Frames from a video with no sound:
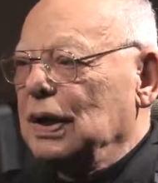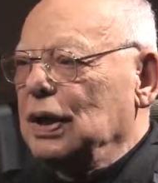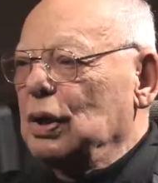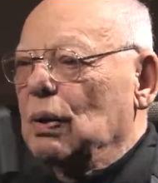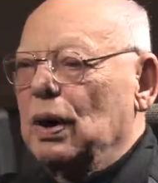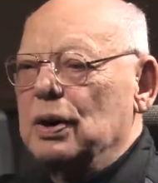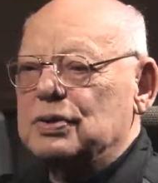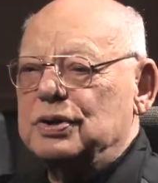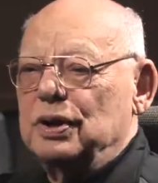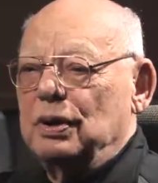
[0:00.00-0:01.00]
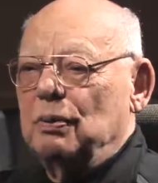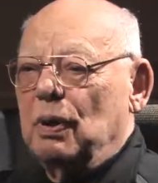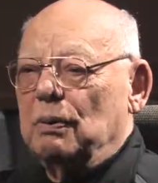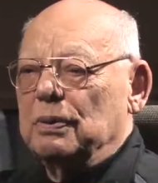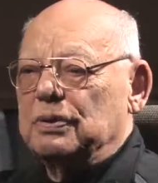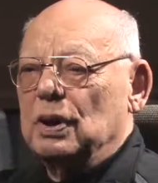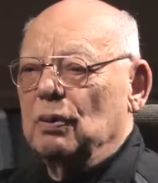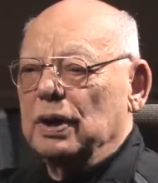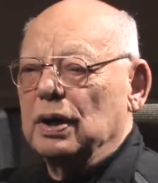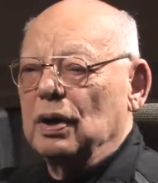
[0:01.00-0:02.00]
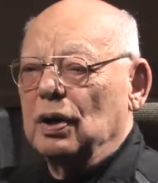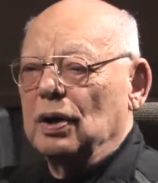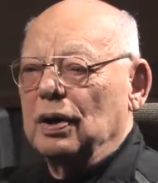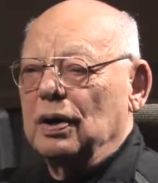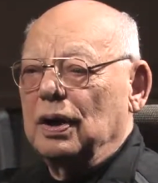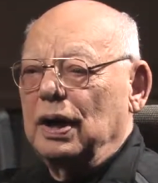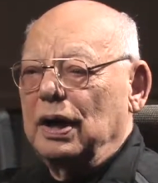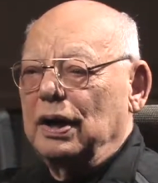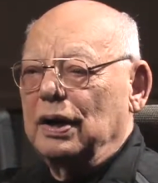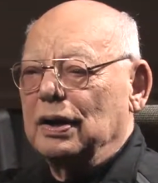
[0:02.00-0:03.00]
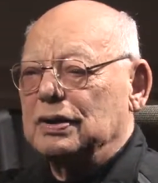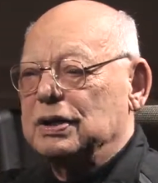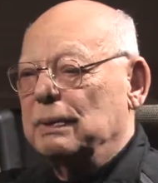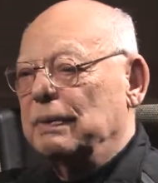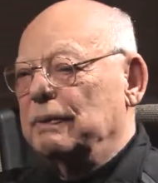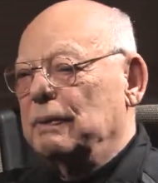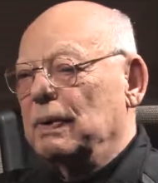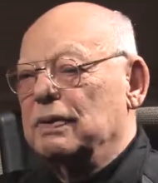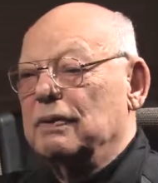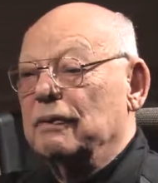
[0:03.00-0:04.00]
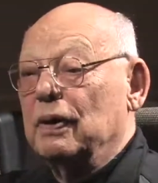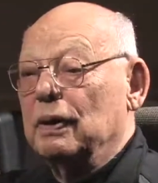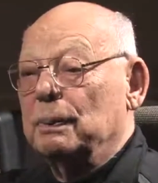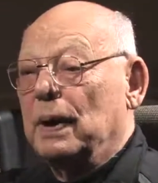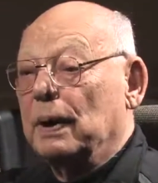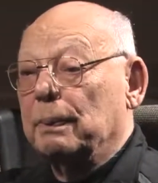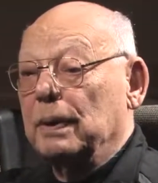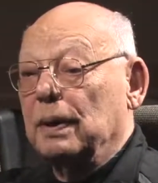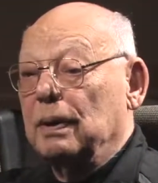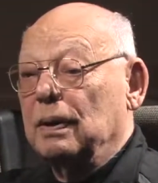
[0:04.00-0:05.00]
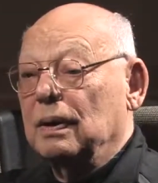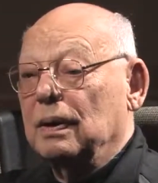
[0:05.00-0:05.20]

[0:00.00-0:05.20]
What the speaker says: you understood what was going on, and some of it wasn't very popular.